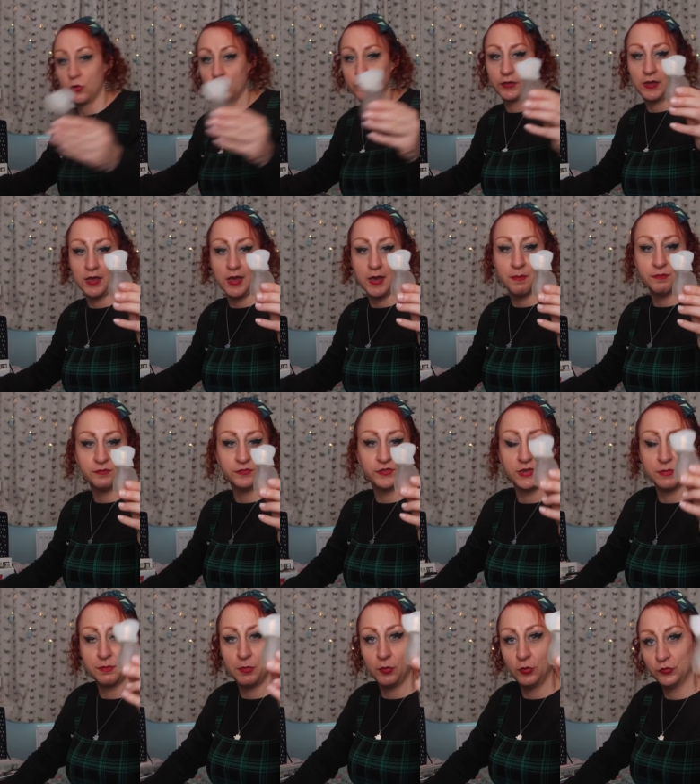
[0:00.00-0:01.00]
got the
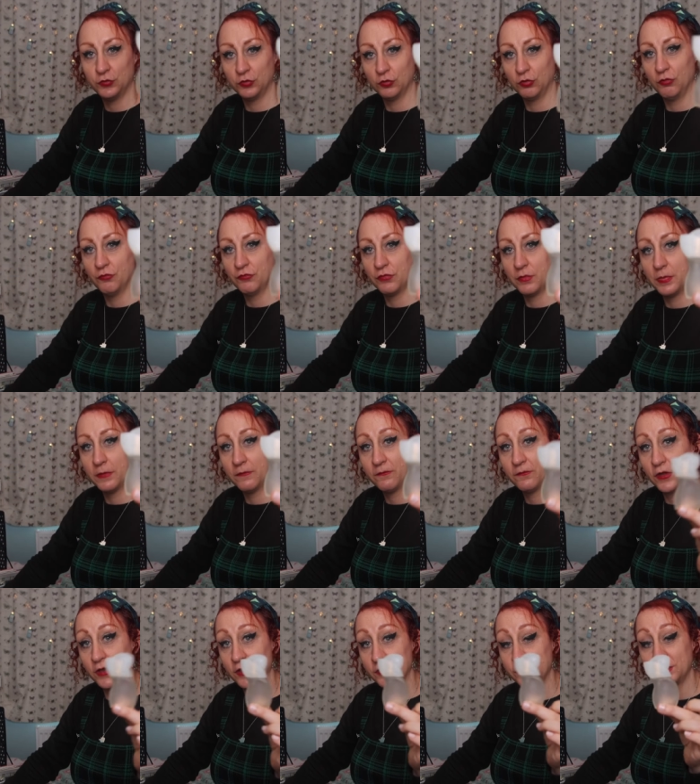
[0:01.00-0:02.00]
empty bottle from the
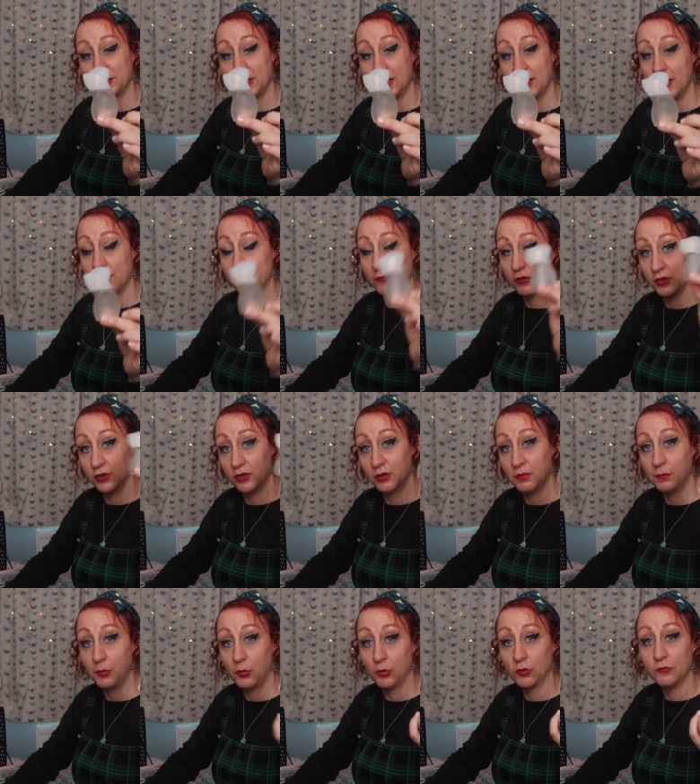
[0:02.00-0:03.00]
first ever
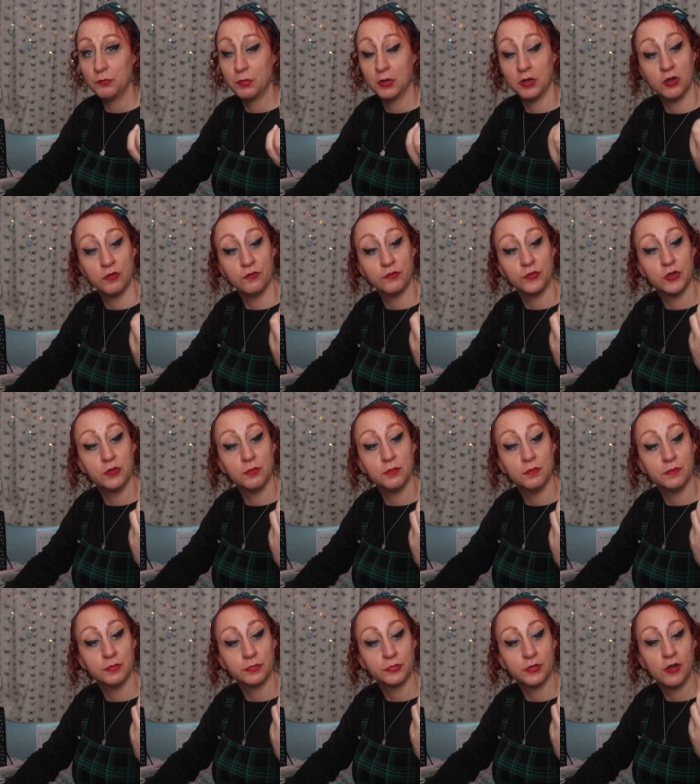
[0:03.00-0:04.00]
bottle of
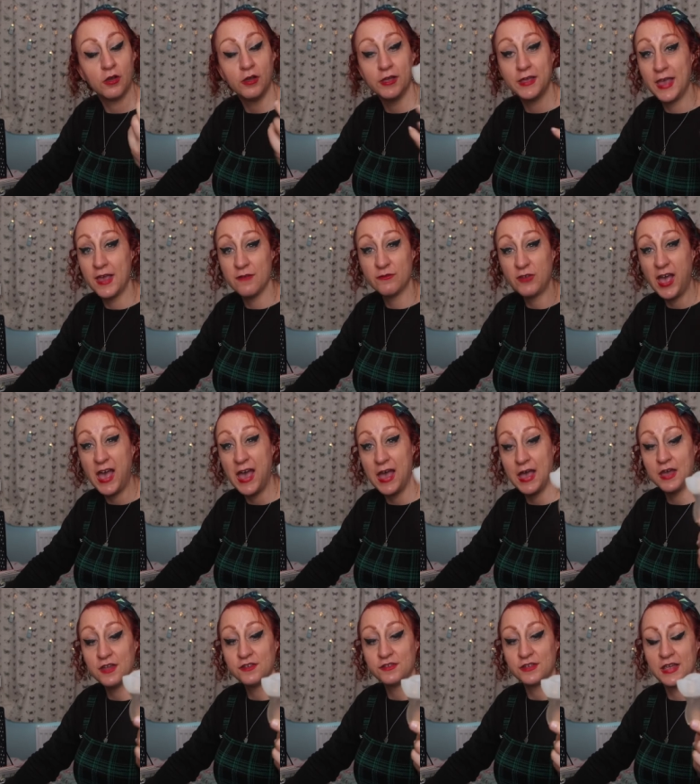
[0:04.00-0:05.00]
perfume that I ever
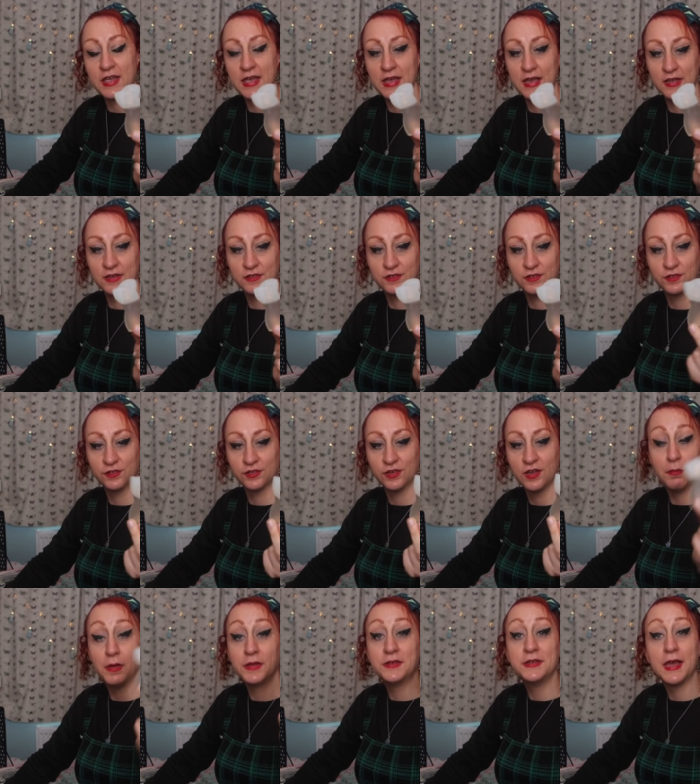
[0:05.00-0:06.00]
had, and
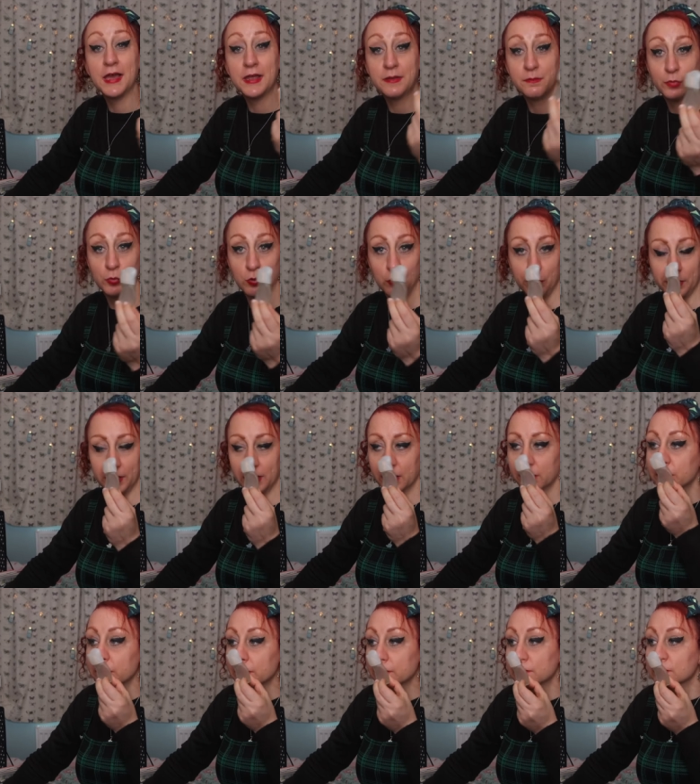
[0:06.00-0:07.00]
my nan bought me
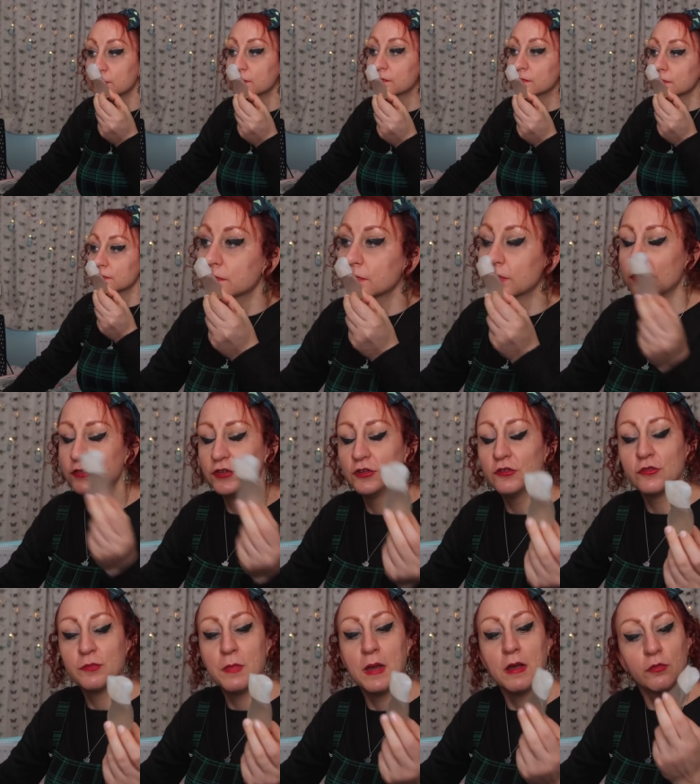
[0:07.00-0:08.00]
it.
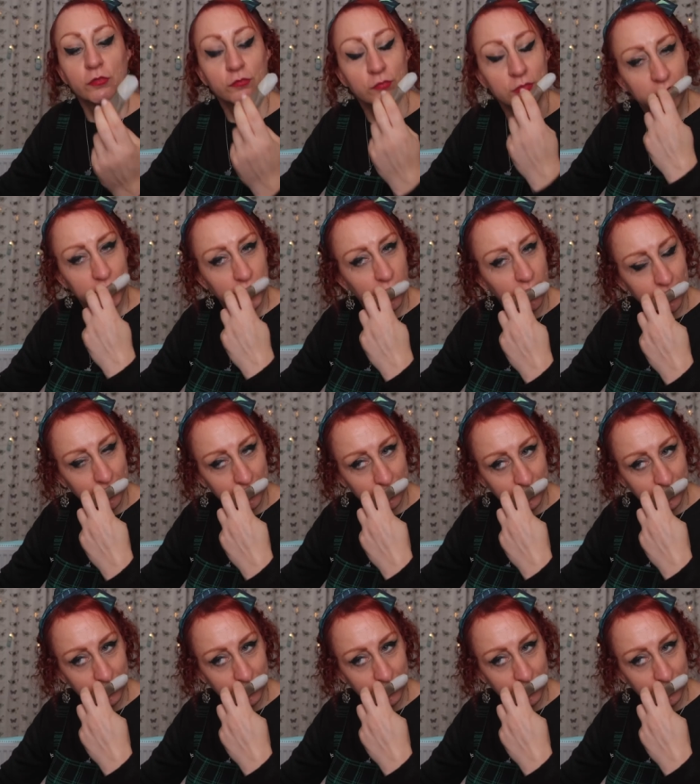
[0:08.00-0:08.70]
Still smells really nice,